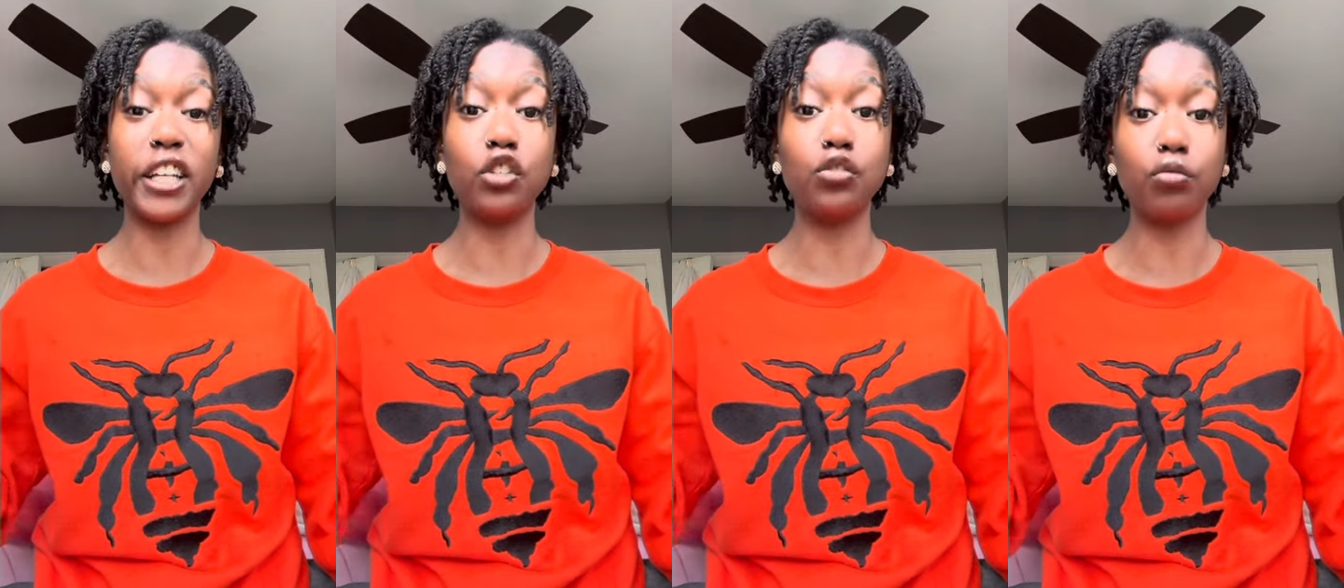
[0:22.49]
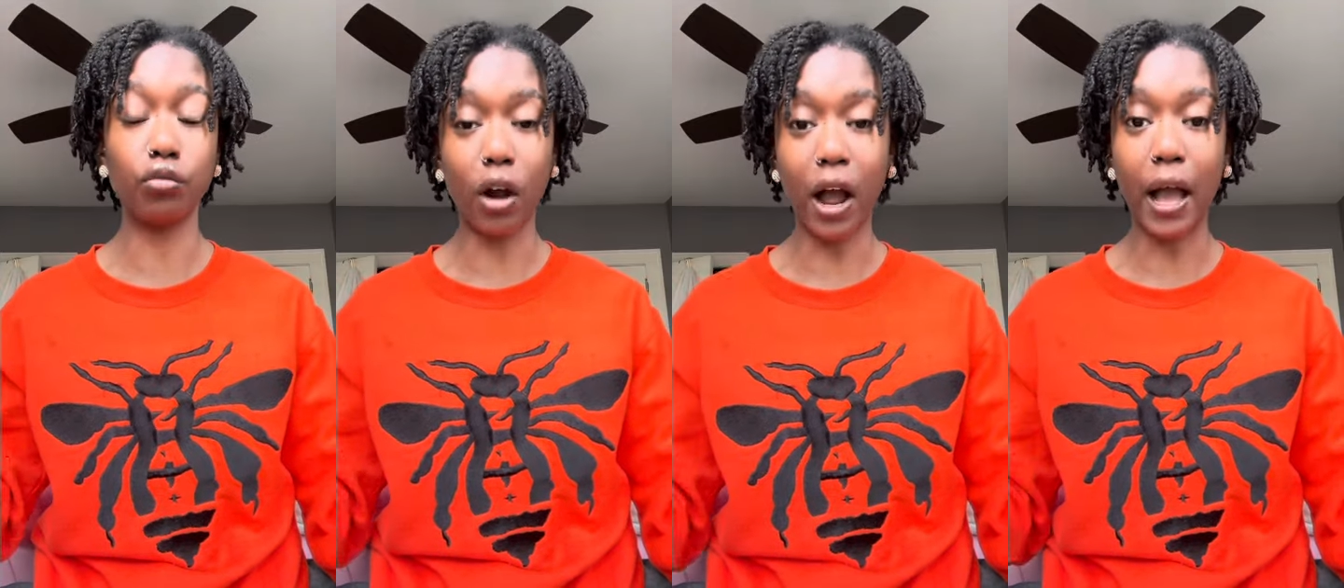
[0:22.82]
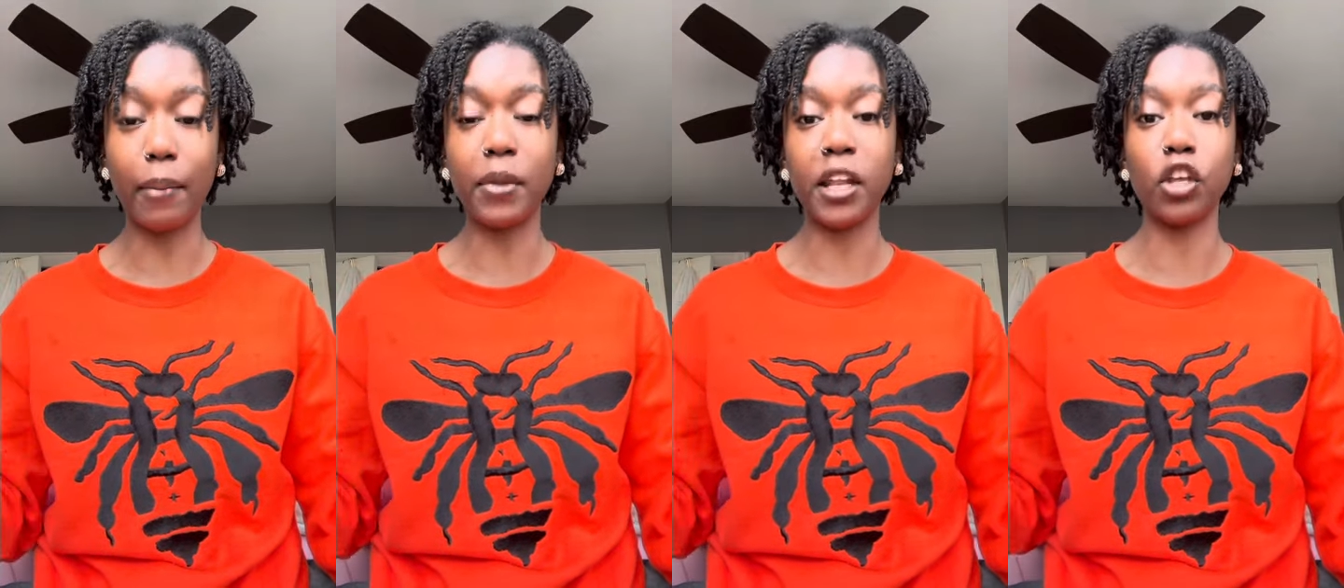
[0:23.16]
dry,
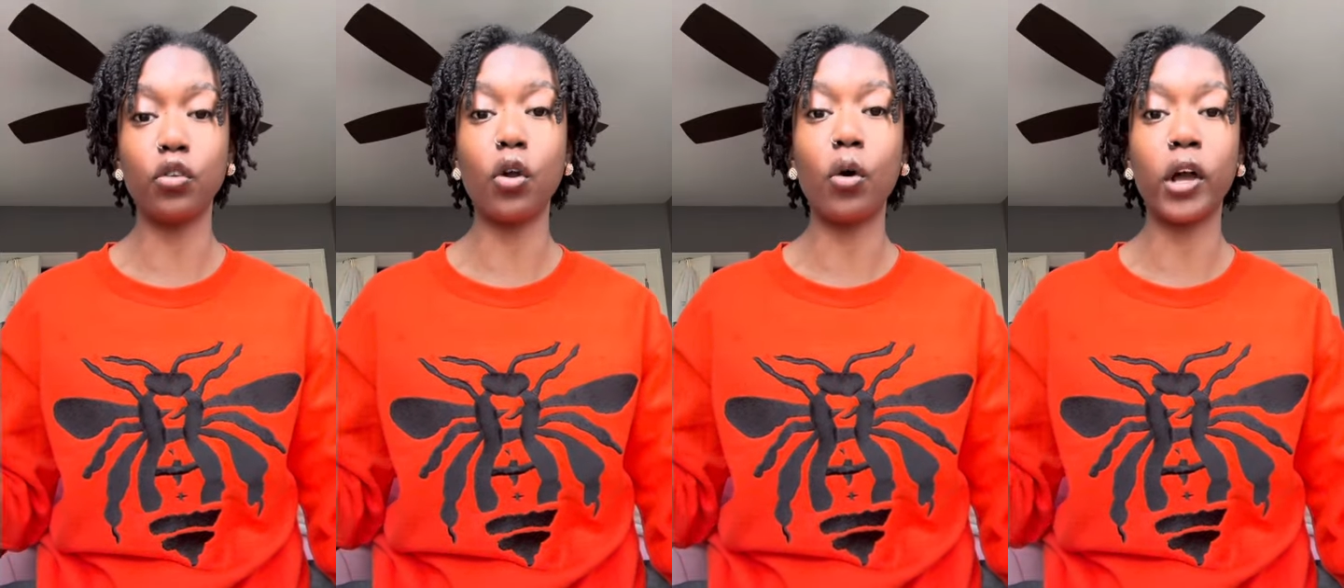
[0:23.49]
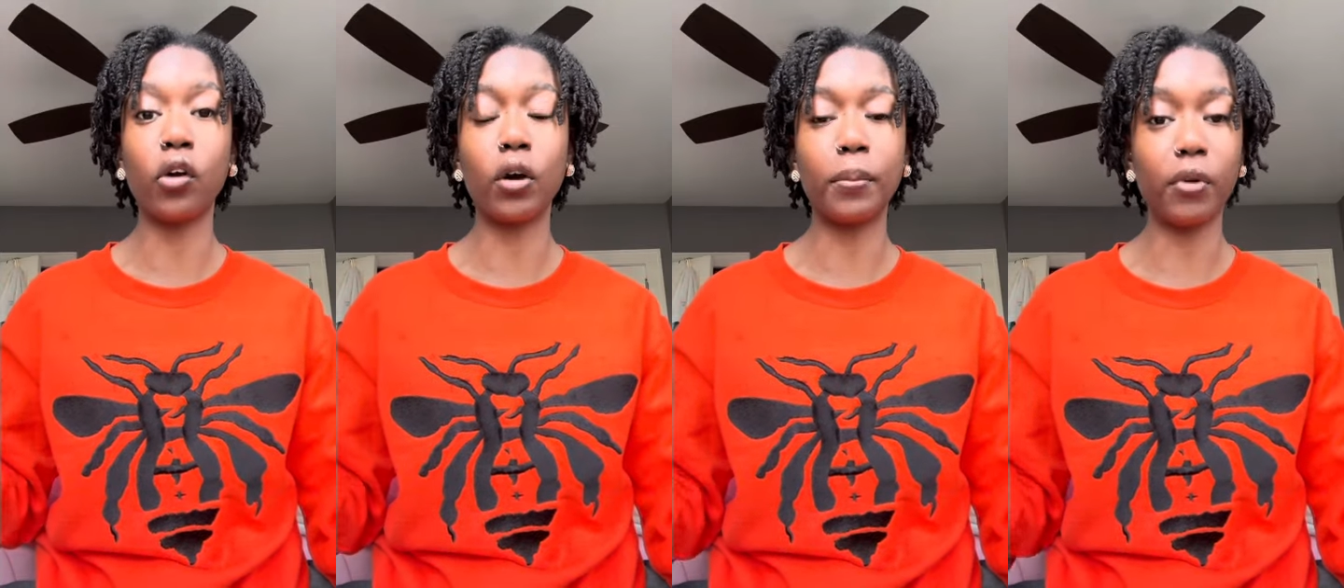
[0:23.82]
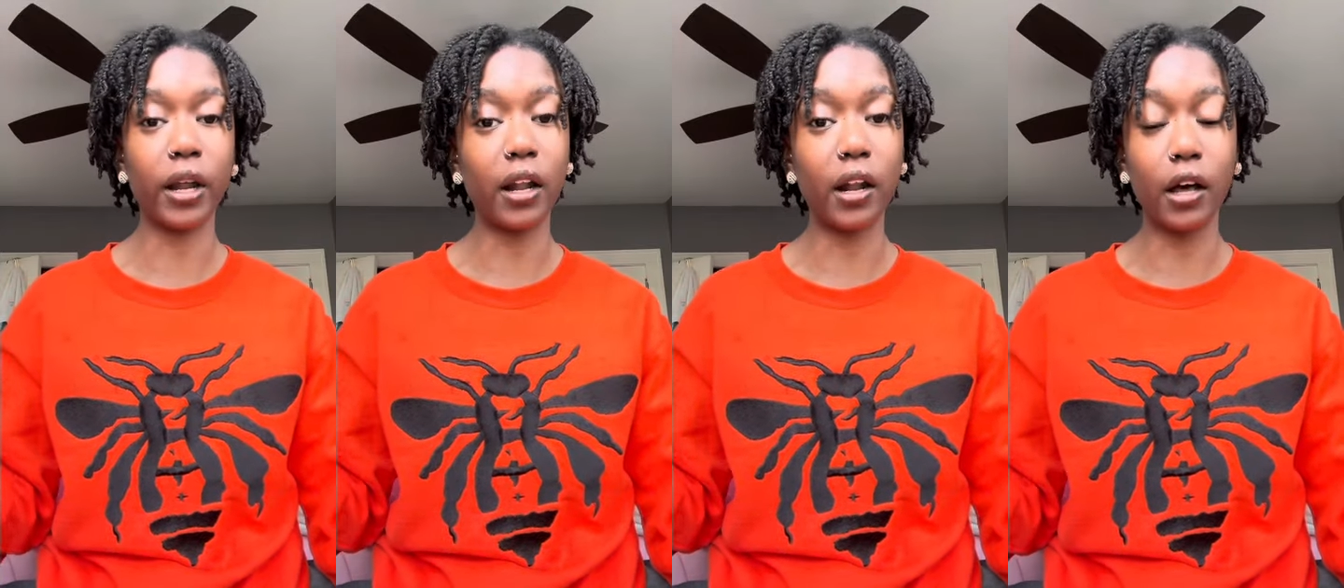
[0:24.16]
meaning you don't
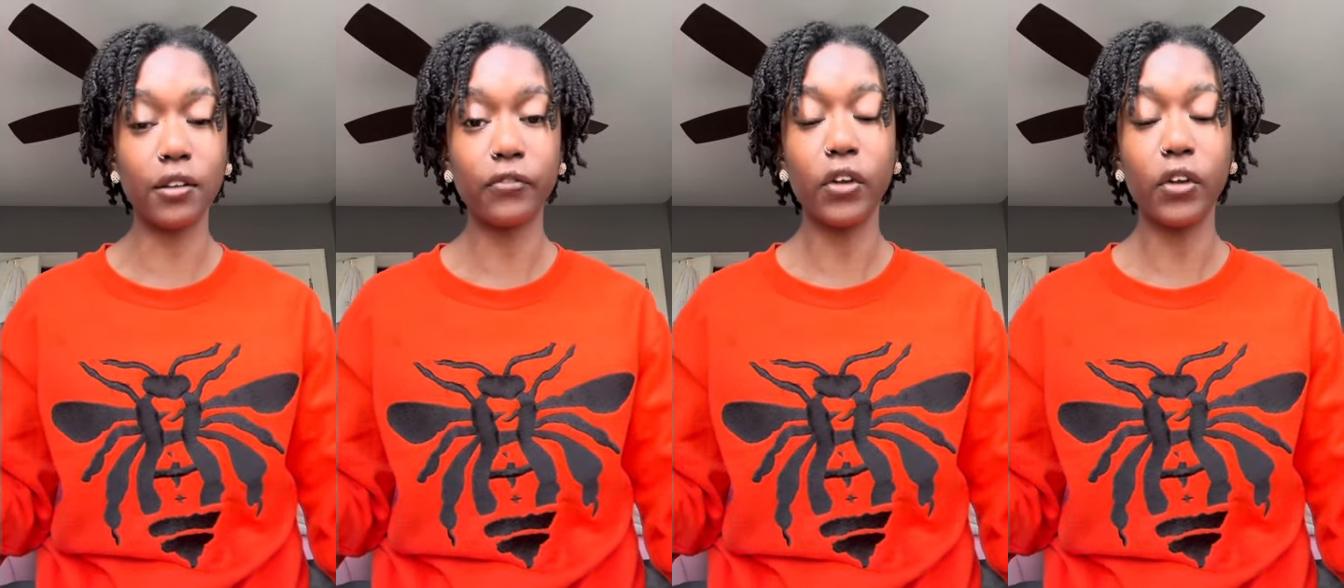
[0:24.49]
incorporate enough